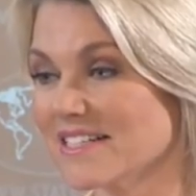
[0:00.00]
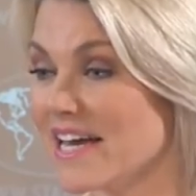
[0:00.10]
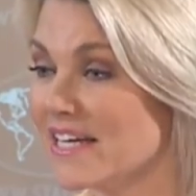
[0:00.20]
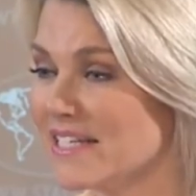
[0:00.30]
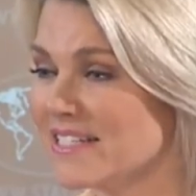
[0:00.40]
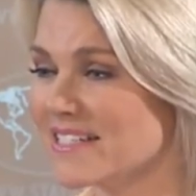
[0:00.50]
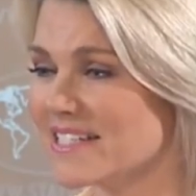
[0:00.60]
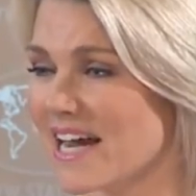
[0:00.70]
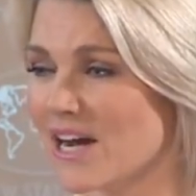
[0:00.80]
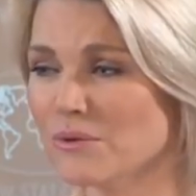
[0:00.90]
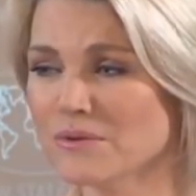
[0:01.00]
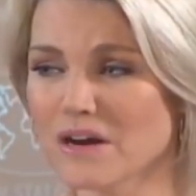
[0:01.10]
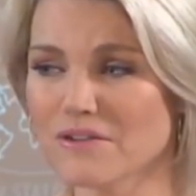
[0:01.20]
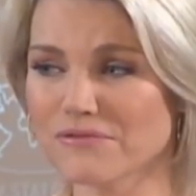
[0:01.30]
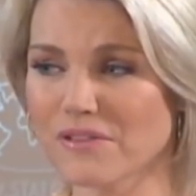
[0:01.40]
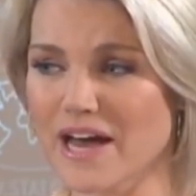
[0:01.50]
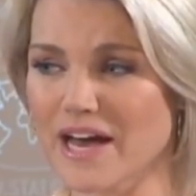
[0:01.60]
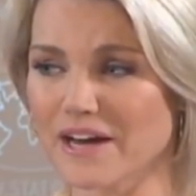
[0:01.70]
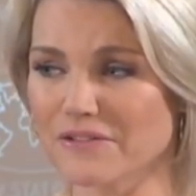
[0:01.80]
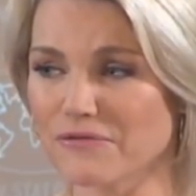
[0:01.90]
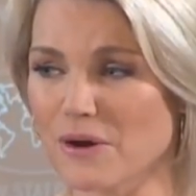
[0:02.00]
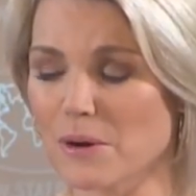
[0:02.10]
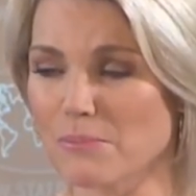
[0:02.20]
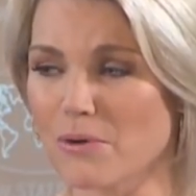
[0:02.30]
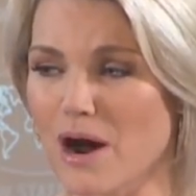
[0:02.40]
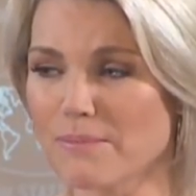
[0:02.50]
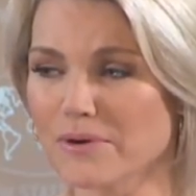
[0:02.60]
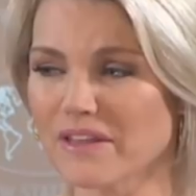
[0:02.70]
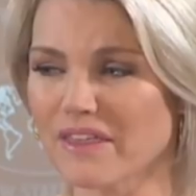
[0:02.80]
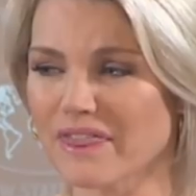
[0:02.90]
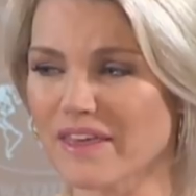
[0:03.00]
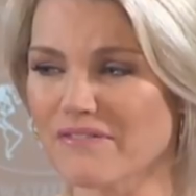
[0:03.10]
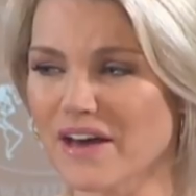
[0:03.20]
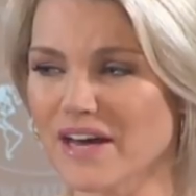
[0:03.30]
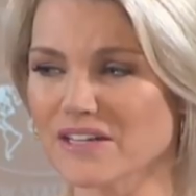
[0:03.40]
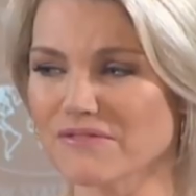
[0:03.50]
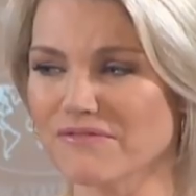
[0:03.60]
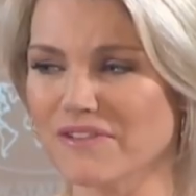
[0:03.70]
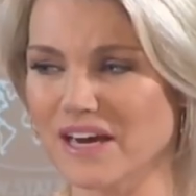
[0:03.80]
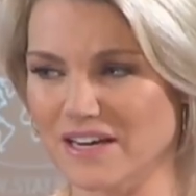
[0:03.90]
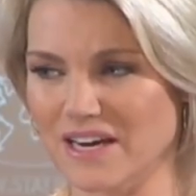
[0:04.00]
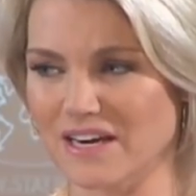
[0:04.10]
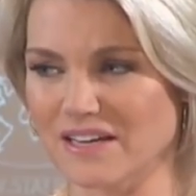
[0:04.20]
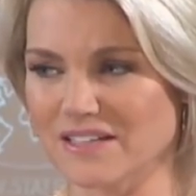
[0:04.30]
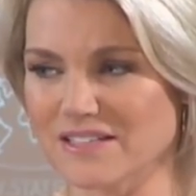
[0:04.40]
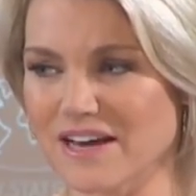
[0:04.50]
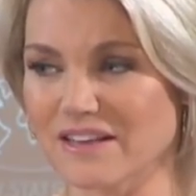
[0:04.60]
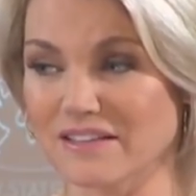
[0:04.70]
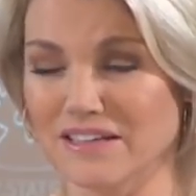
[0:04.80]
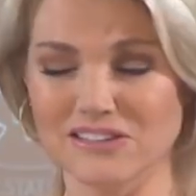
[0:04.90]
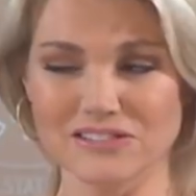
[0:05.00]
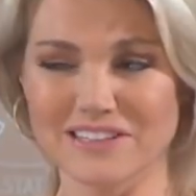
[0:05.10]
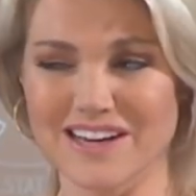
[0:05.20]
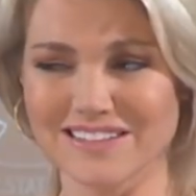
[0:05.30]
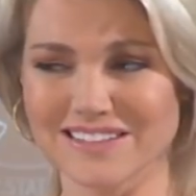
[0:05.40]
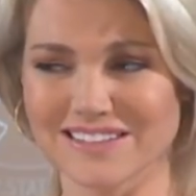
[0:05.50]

taking down a flag from a property that they've had to vacate, is that legal or not?